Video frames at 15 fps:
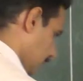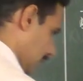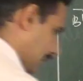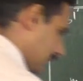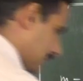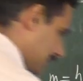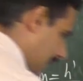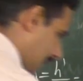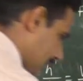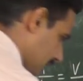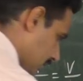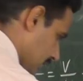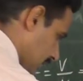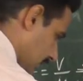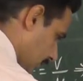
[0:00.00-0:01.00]
H
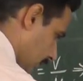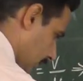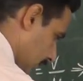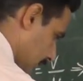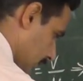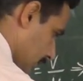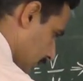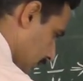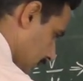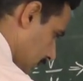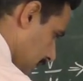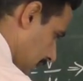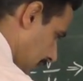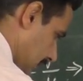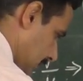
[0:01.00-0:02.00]
dash is equal to
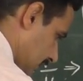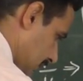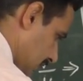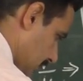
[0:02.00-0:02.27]
H